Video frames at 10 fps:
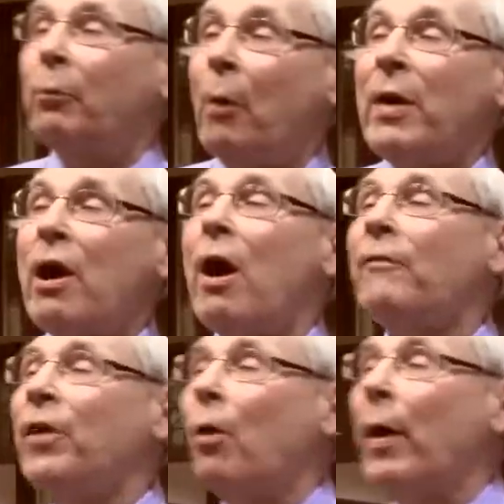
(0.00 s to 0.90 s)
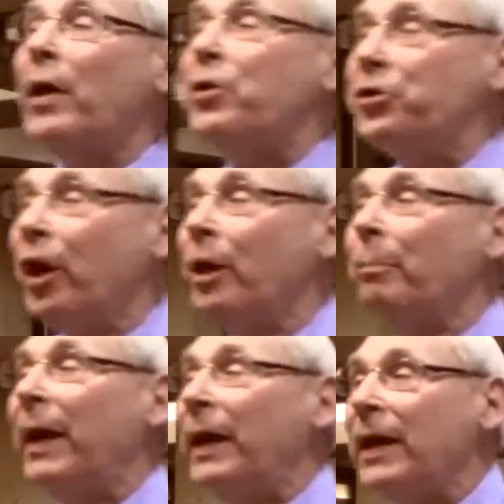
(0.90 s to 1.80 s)
Well, we all know what
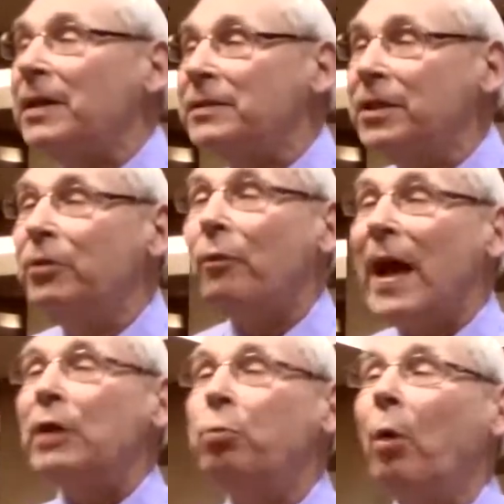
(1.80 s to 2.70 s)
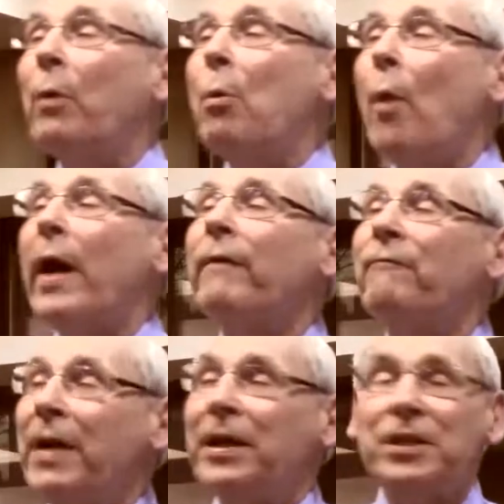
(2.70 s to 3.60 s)
adjournment is. You know, that's when we want to
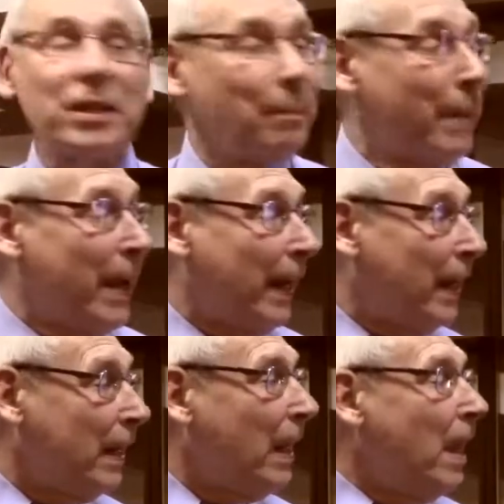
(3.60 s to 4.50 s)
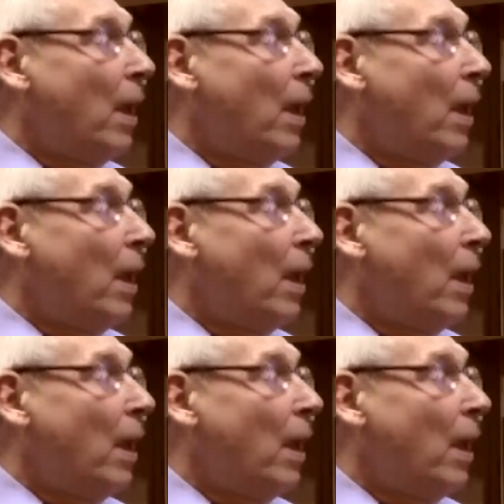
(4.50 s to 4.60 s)
finish the meeting.